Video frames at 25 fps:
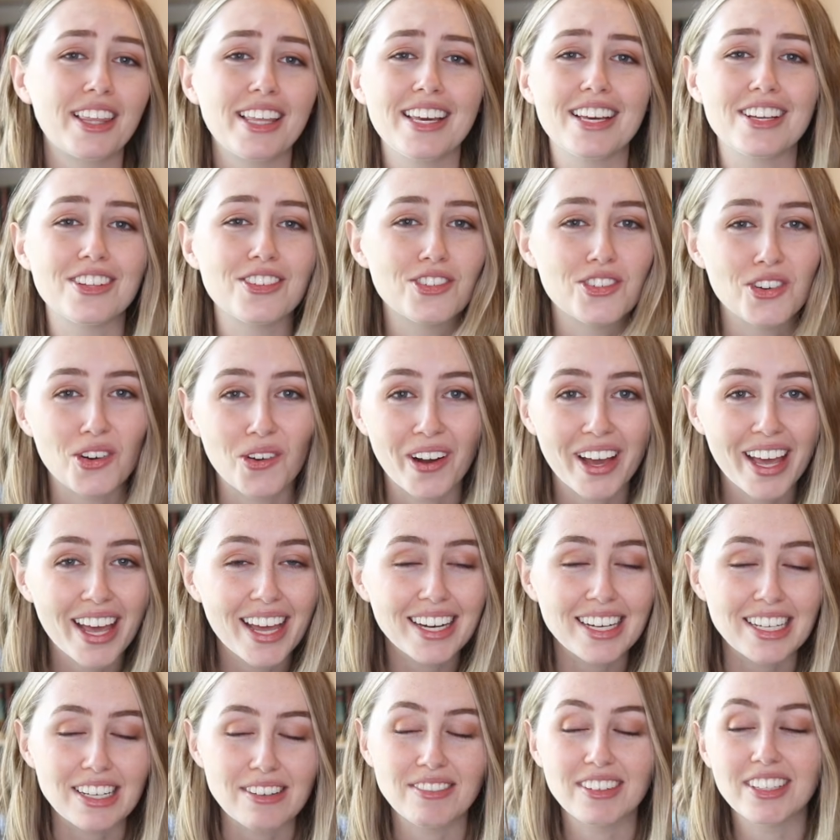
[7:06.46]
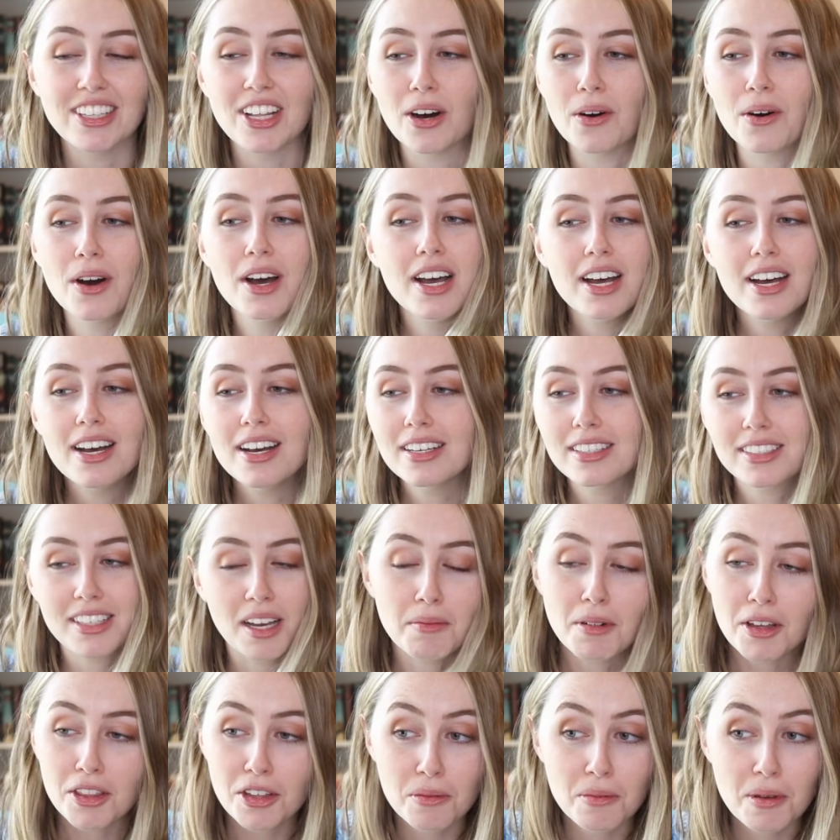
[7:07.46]
really enjoy it, even though
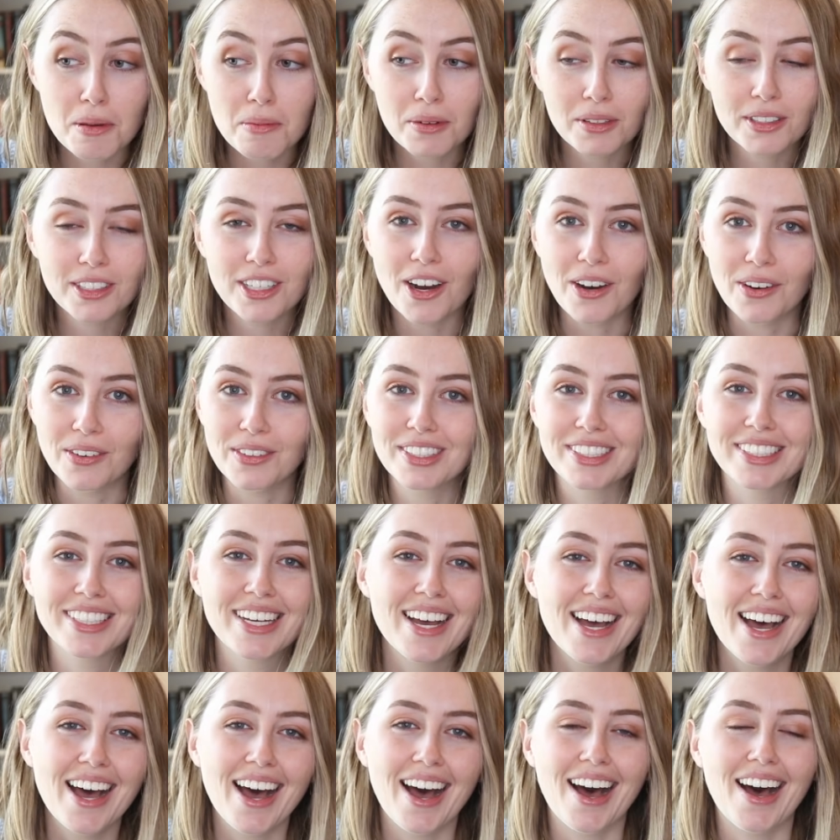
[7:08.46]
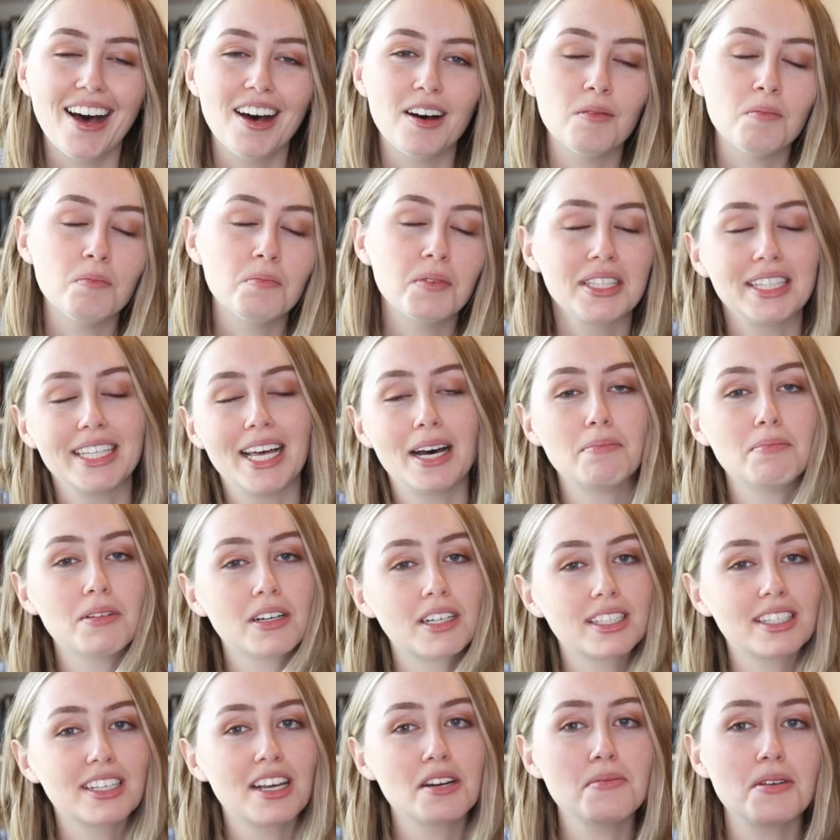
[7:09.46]
some other people don't, um, but that
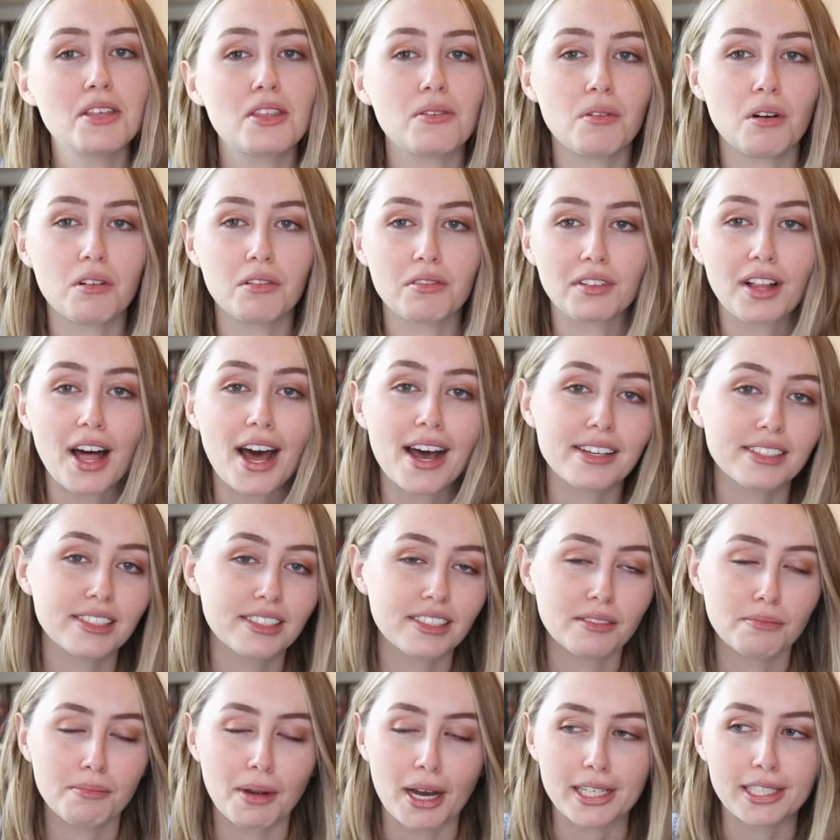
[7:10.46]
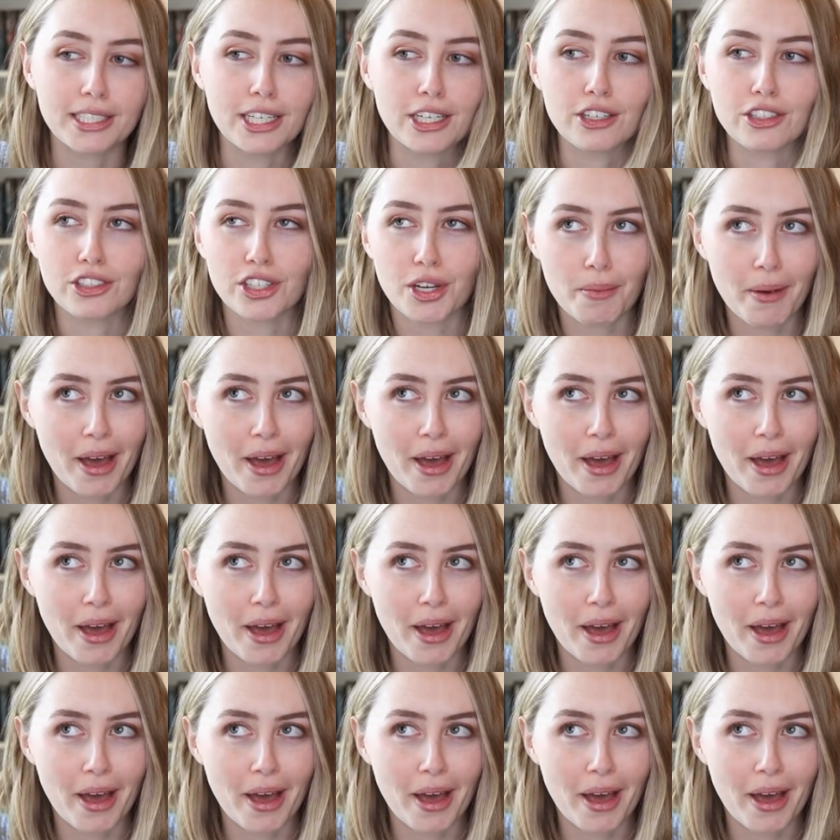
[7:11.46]
book is gonna be Throne of Glass by Sarah J